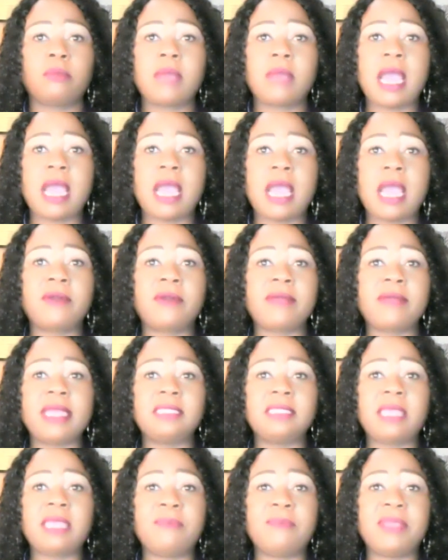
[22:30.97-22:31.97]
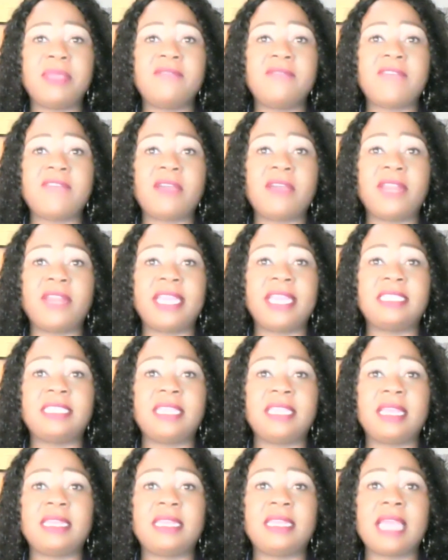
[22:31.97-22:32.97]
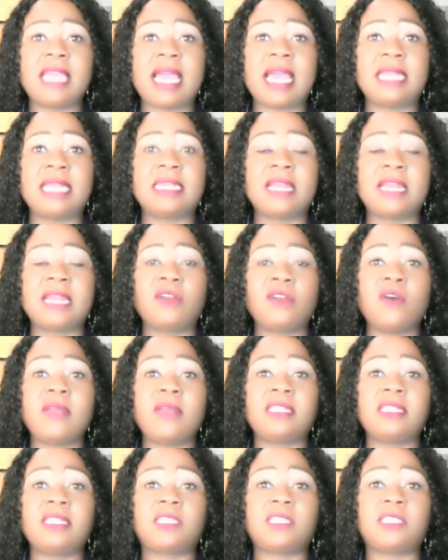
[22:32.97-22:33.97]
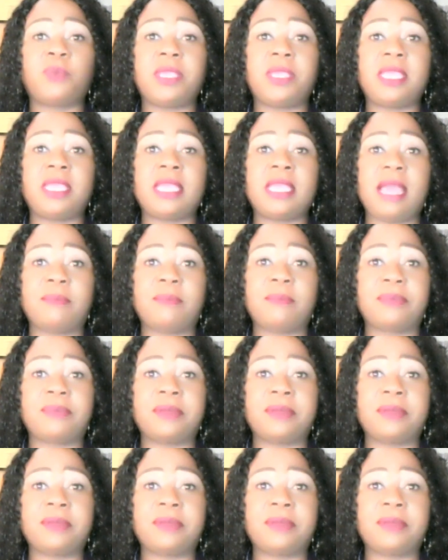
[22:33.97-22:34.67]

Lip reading: our rights are being violated and no one is speaking up.